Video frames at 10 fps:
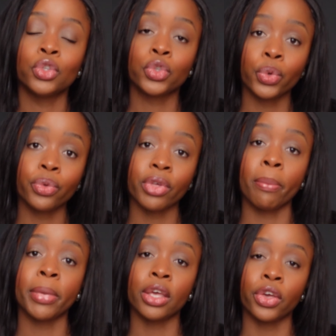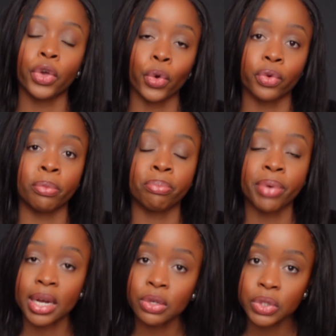to them incurring
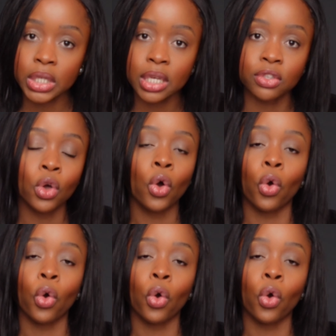penalties